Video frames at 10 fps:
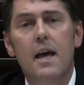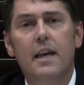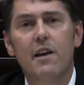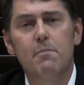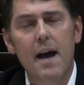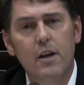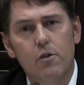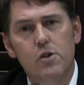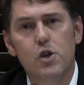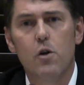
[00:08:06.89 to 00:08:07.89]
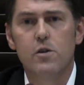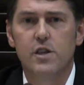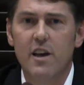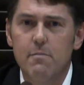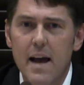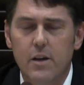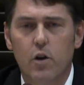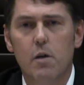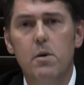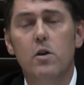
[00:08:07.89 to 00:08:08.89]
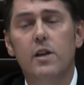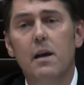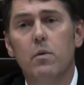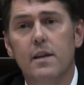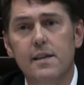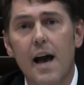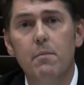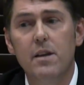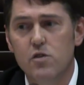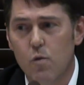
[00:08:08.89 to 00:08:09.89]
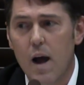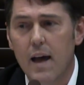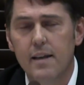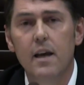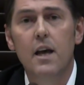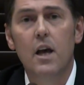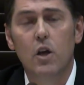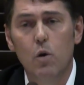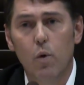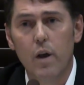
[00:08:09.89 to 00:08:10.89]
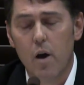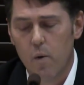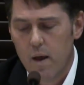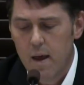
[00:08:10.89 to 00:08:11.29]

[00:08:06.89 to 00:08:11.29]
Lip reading: give back to your church, give back to your community, and when the timing's right, you will know.